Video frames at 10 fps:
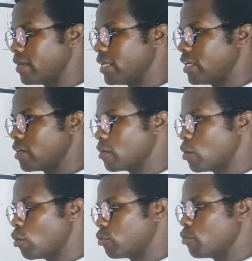They
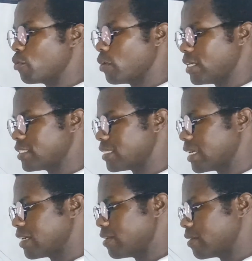go through rollers
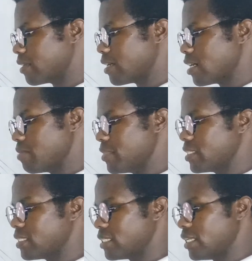and are
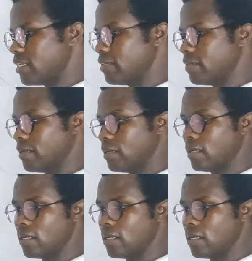immersed in